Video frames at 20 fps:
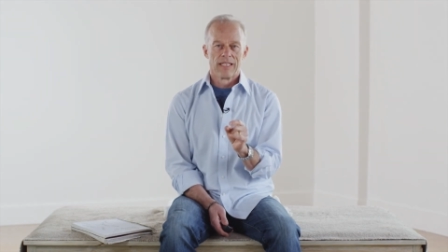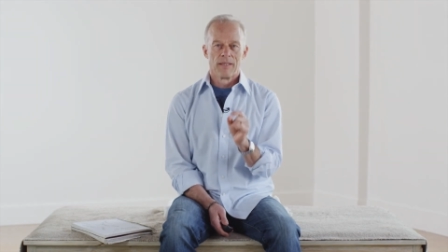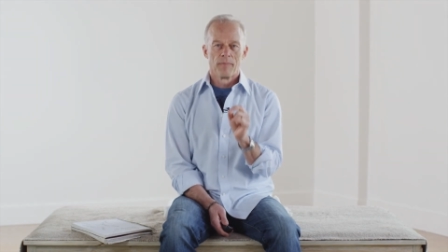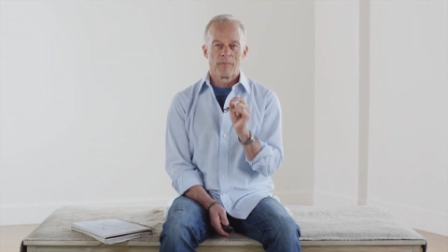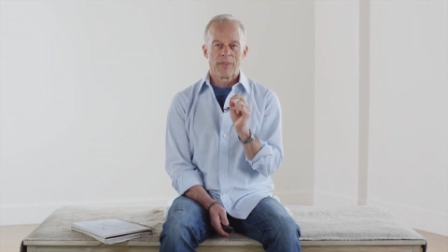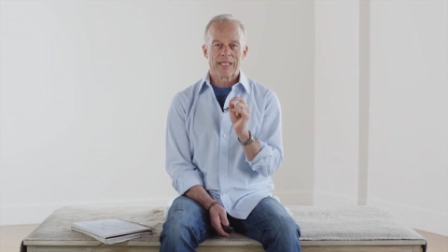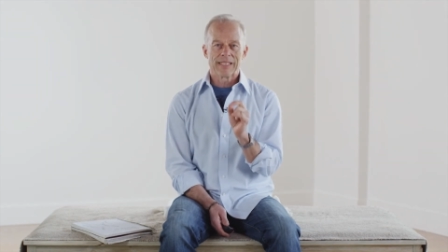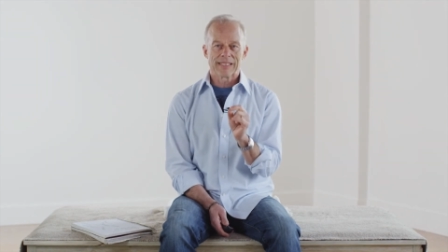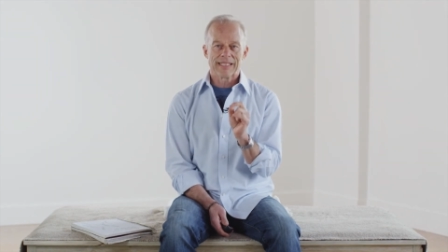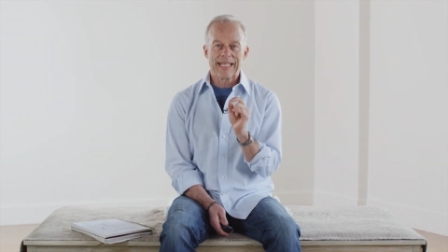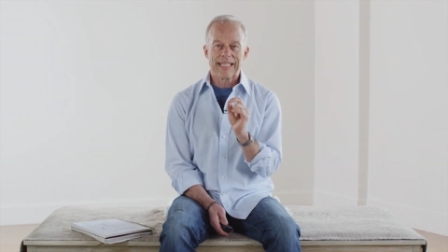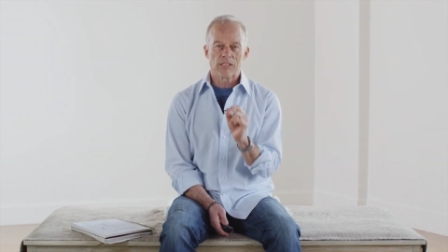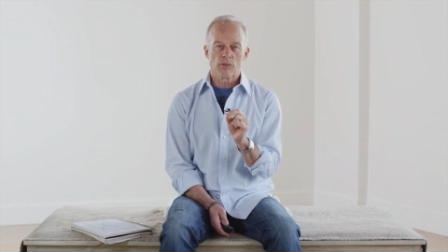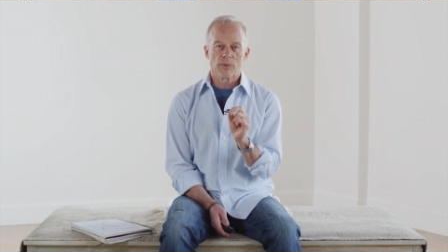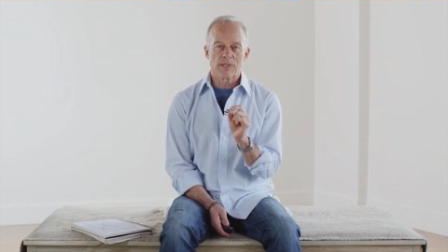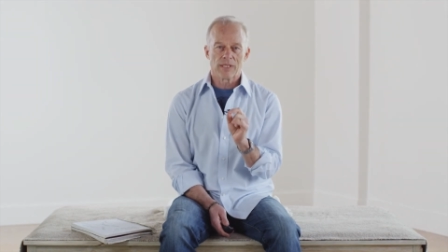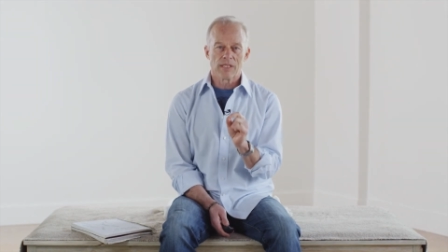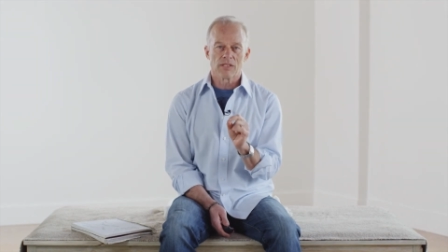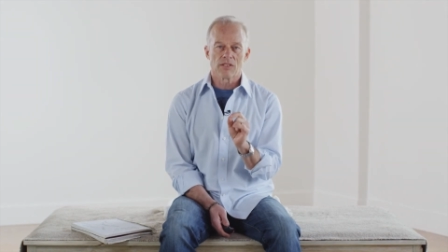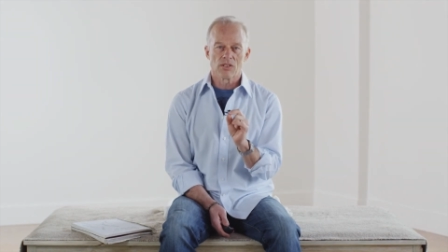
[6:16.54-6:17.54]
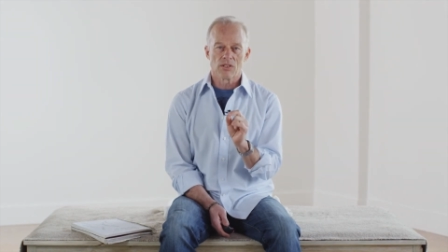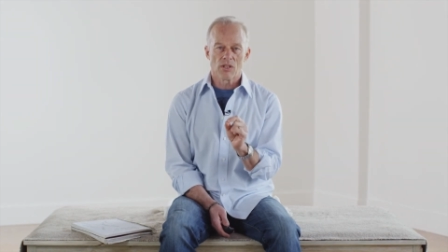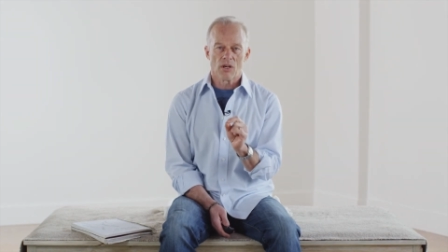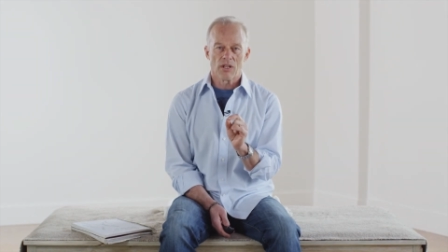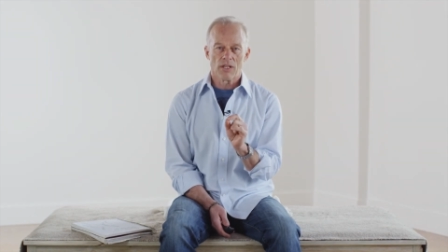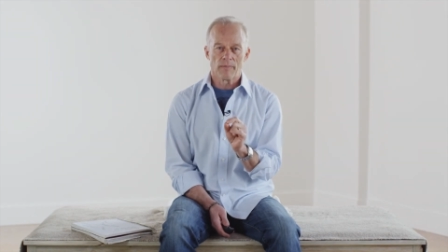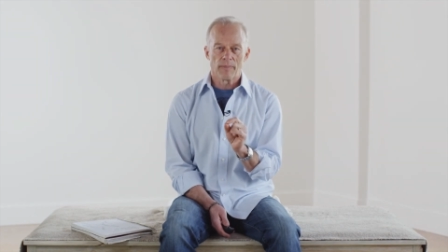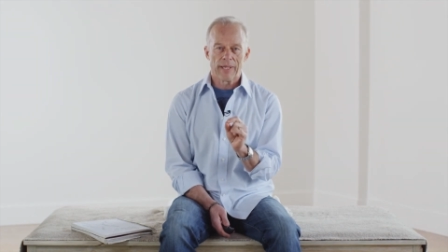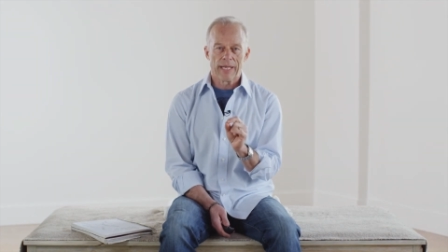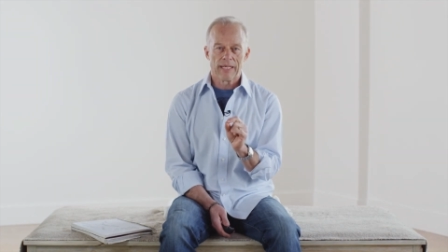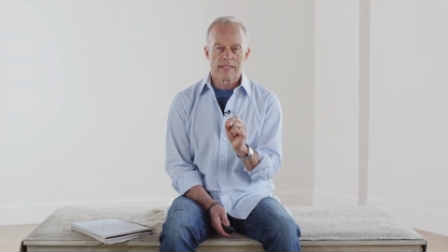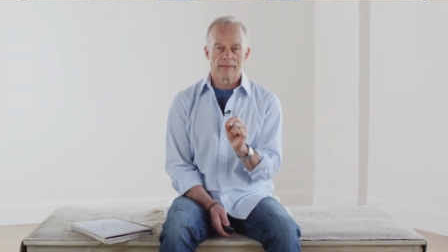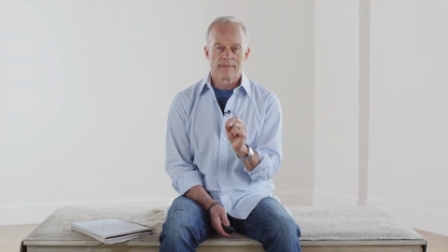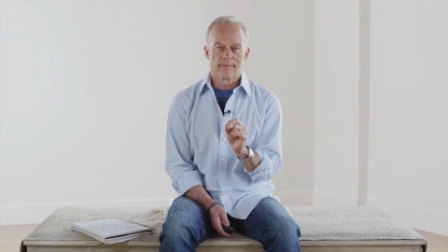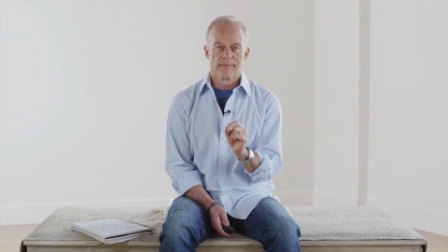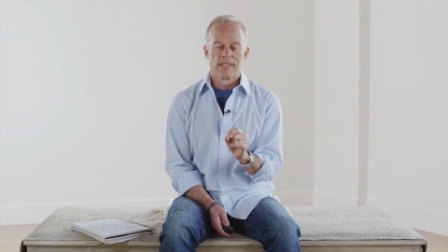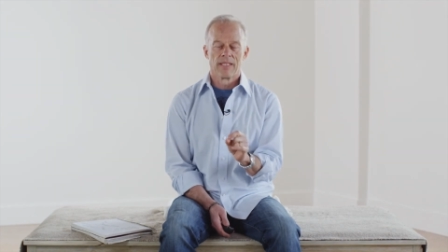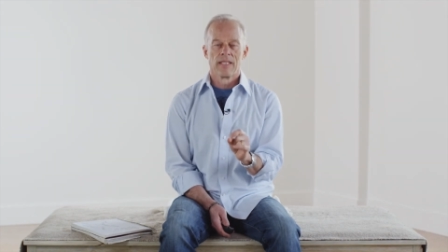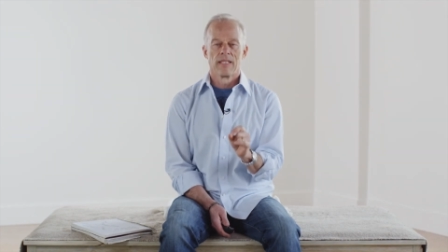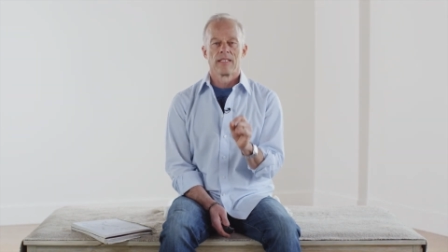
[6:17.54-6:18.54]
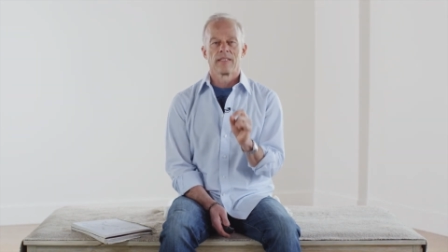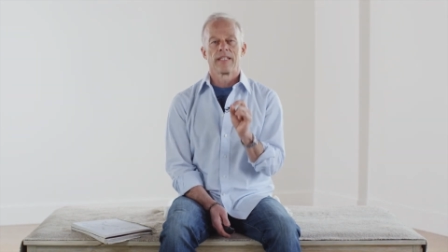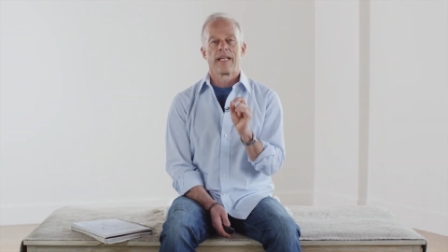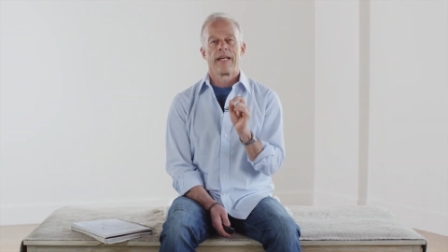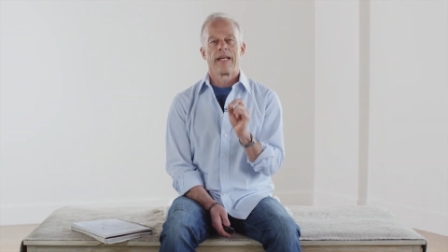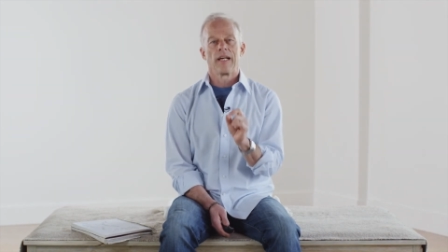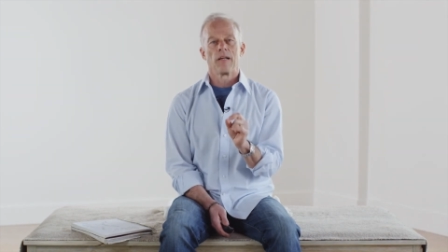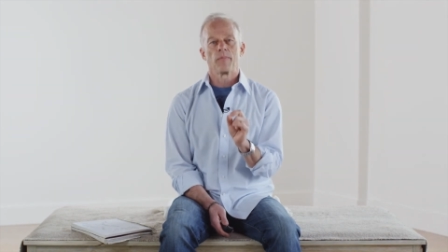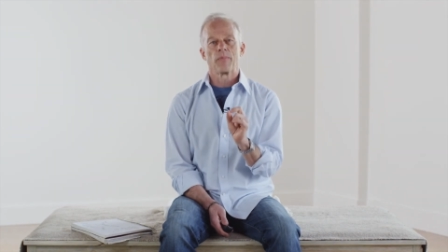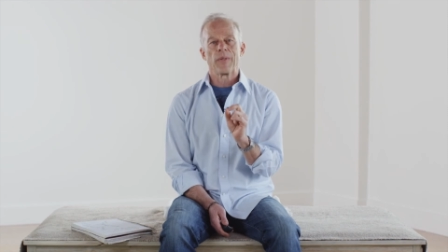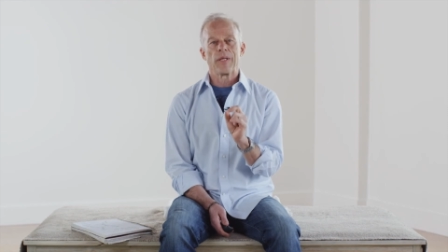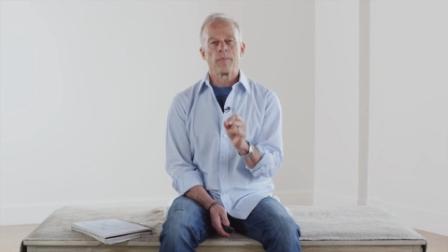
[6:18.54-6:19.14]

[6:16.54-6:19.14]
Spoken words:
Because that's what this is all about, to help